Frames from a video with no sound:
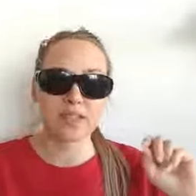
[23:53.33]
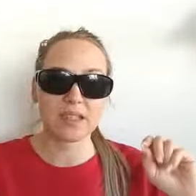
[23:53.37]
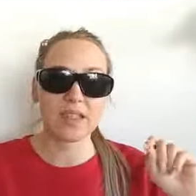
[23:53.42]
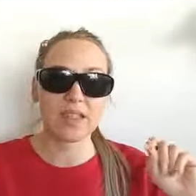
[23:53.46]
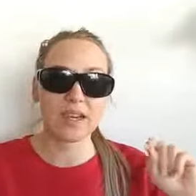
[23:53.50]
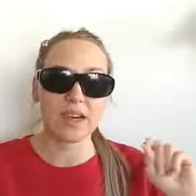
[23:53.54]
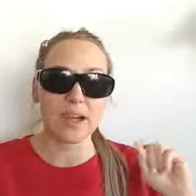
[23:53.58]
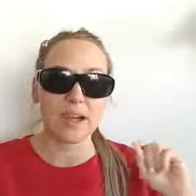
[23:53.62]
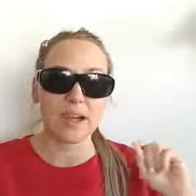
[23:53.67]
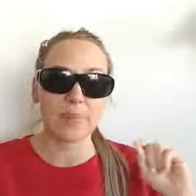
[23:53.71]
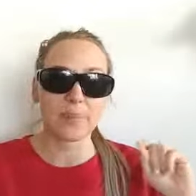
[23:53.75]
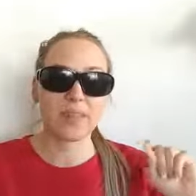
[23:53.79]

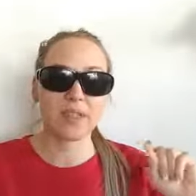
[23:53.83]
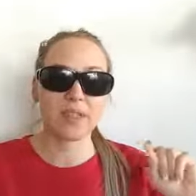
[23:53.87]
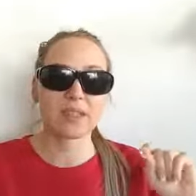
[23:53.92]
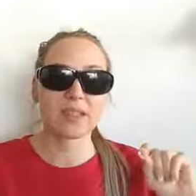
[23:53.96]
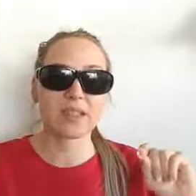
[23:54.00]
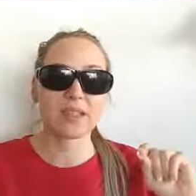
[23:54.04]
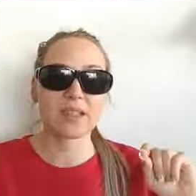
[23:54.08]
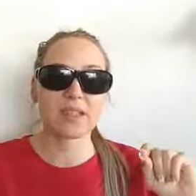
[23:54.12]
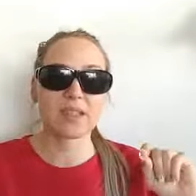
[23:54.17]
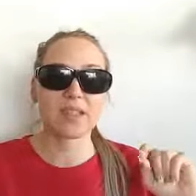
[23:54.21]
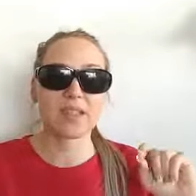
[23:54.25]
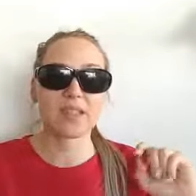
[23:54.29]
rapid
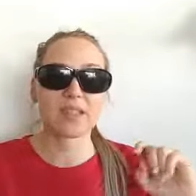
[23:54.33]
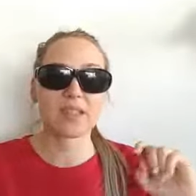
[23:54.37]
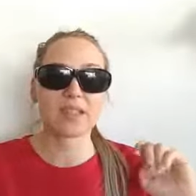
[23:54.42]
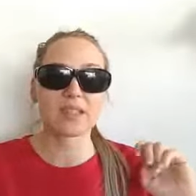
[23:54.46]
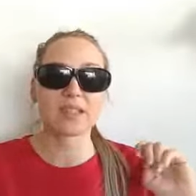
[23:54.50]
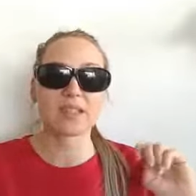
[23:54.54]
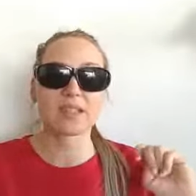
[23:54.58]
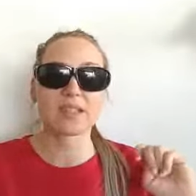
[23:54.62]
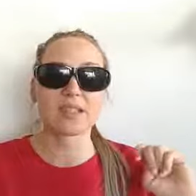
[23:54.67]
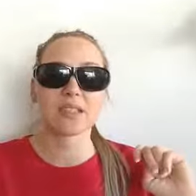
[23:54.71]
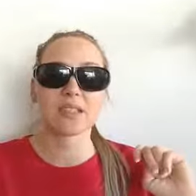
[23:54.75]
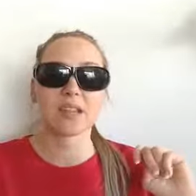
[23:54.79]

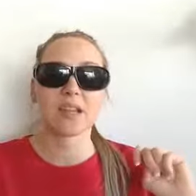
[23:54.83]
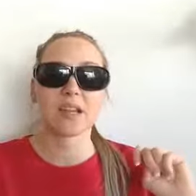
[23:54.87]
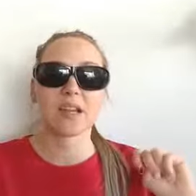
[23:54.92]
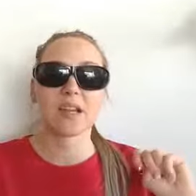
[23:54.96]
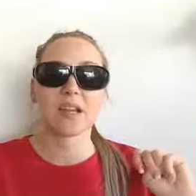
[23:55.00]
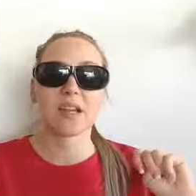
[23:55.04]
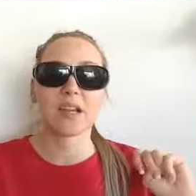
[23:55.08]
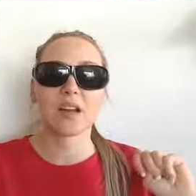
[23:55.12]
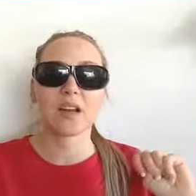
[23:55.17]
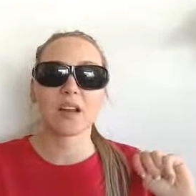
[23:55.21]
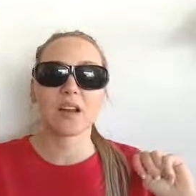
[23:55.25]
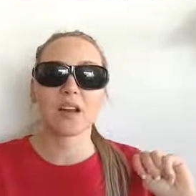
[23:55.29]
test.
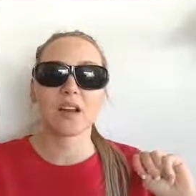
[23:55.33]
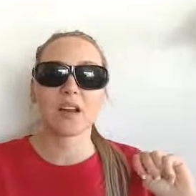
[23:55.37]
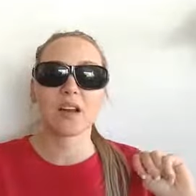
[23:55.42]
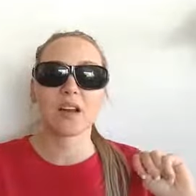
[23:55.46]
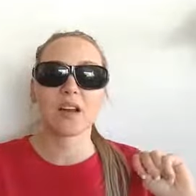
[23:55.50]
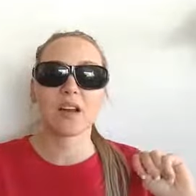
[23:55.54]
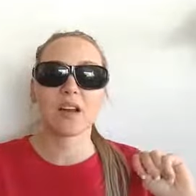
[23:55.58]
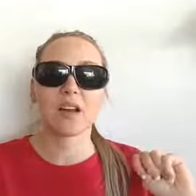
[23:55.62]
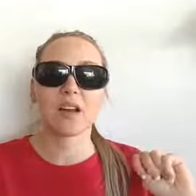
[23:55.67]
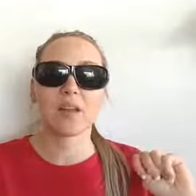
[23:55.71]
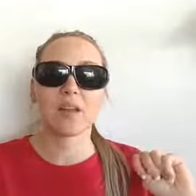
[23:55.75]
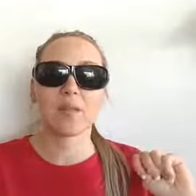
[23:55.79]

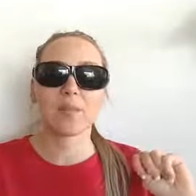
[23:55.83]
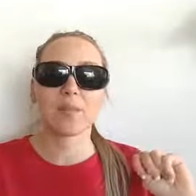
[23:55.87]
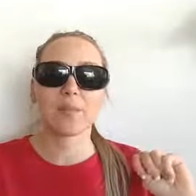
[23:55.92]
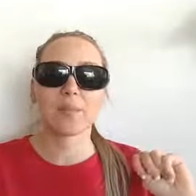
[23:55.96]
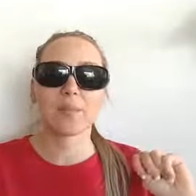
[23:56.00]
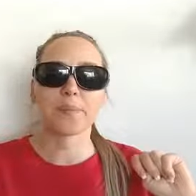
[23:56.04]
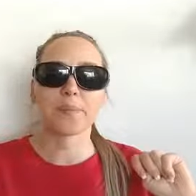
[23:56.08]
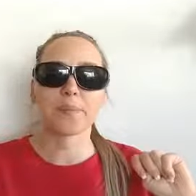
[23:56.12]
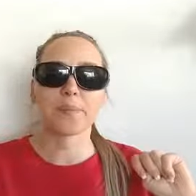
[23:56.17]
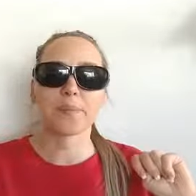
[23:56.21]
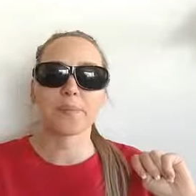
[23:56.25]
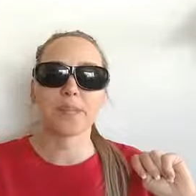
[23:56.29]

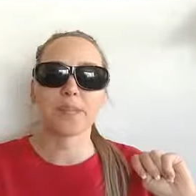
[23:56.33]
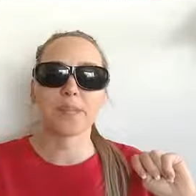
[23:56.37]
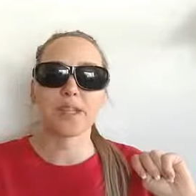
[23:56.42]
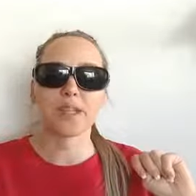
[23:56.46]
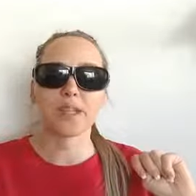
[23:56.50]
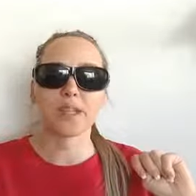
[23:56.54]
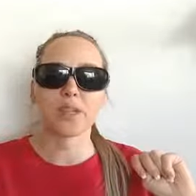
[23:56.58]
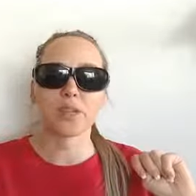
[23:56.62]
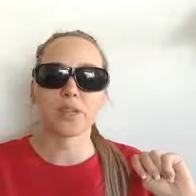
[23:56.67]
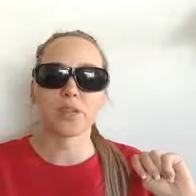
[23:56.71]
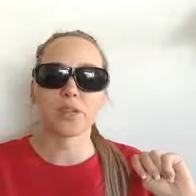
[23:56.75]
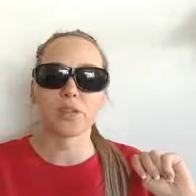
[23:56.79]
Um,
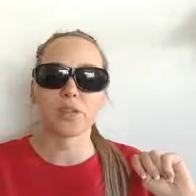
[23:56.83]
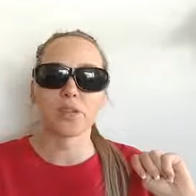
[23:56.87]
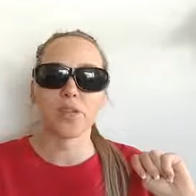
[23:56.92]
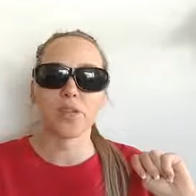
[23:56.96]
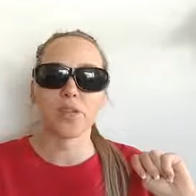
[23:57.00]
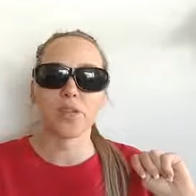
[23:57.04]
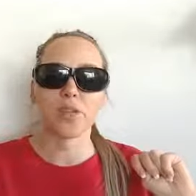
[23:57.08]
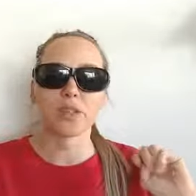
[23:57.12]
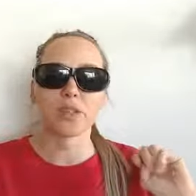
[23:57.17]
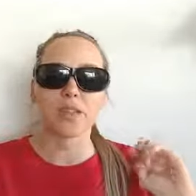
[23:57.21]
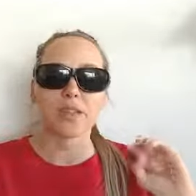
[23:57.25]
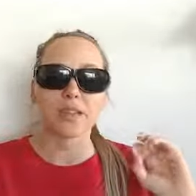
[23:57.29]
that is
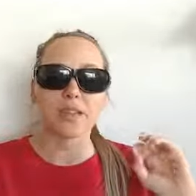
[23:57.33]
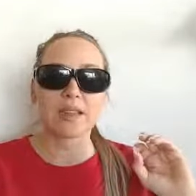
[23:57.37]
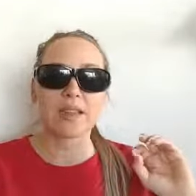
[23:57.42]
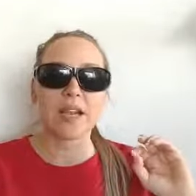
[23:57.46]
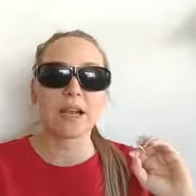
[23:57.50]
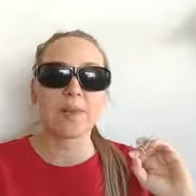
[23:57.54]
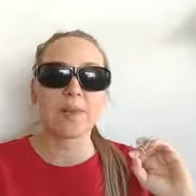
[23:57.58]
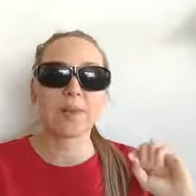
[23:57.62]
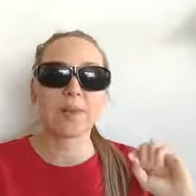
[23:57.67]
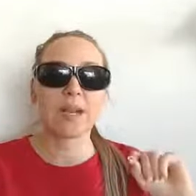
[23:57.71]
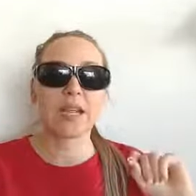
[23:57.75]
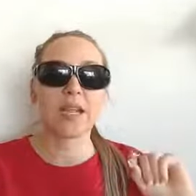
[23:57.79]
called a
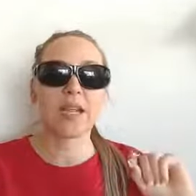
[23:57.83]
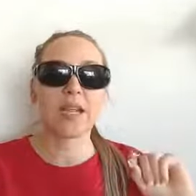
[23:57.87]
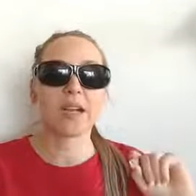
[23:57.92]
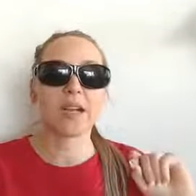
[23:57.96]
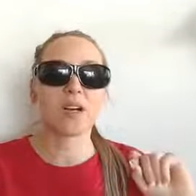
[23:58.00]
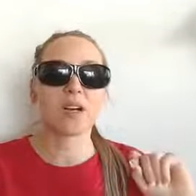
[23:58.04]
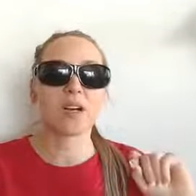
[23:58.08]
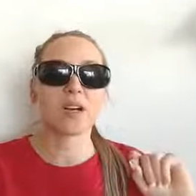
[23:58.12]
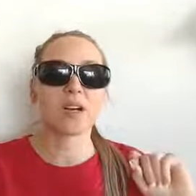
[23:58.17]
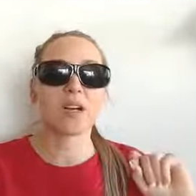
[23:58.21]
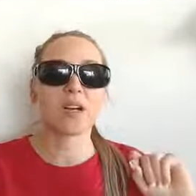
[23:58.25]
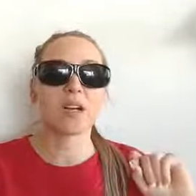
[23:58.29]
lab
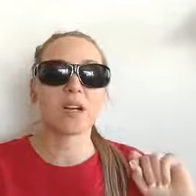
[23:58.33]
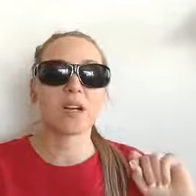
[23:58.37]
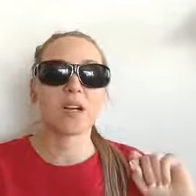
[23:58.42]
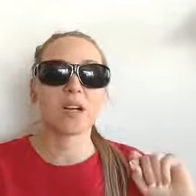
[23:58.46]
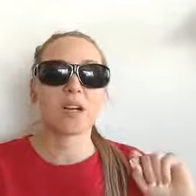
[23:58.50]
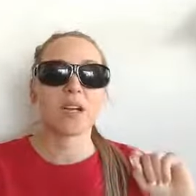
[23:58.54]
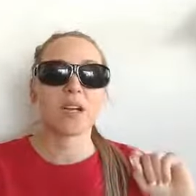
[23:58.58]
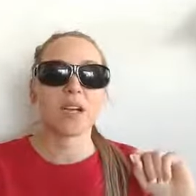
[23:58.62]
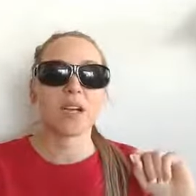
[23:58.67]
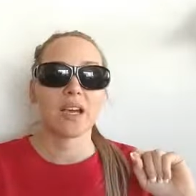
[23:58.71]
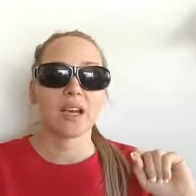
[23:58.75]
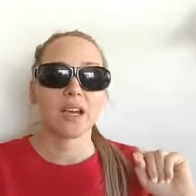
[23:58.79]
care,
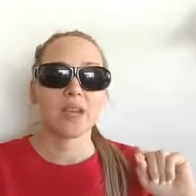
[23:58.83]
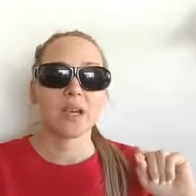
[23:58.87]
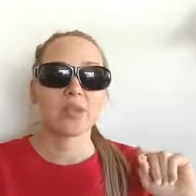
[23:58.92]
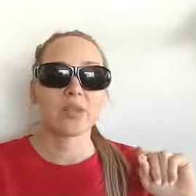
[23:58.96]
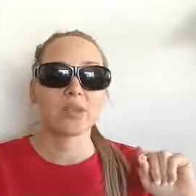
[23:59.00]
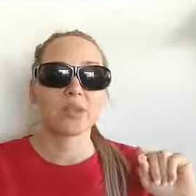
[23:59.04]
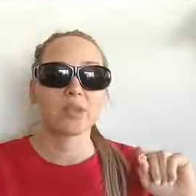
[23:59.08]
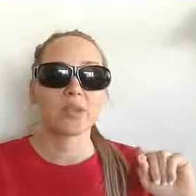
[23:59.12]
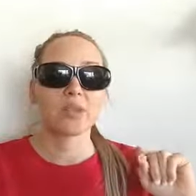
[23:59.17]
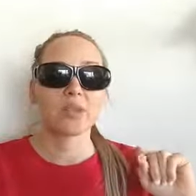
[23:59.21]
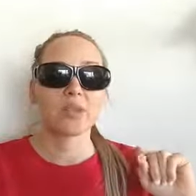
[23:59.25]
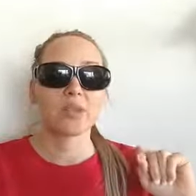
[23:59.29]
and I
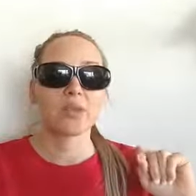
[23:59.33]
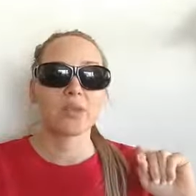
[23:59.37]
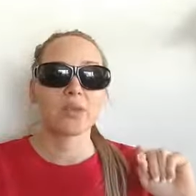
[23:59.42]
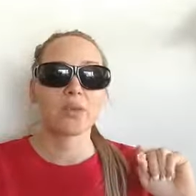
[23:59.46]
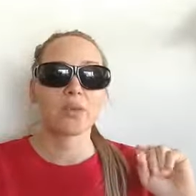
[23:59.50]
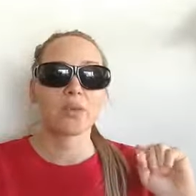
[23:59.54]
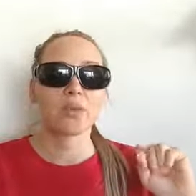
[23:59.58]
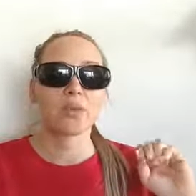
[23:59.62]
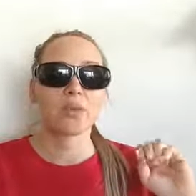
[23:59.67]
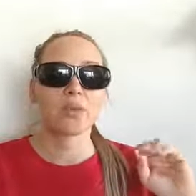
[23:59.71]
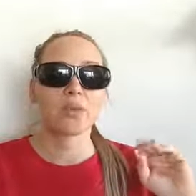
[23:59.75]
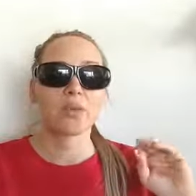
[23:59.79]
will tell
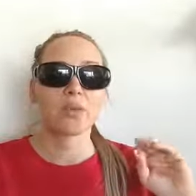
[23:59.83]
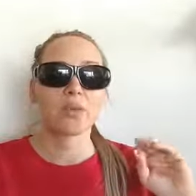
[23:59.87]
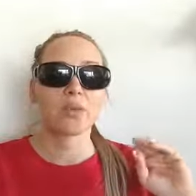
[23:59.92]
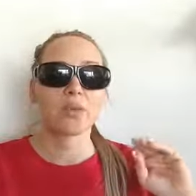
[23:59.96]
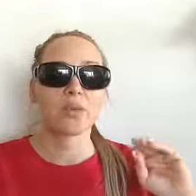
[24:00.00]
you,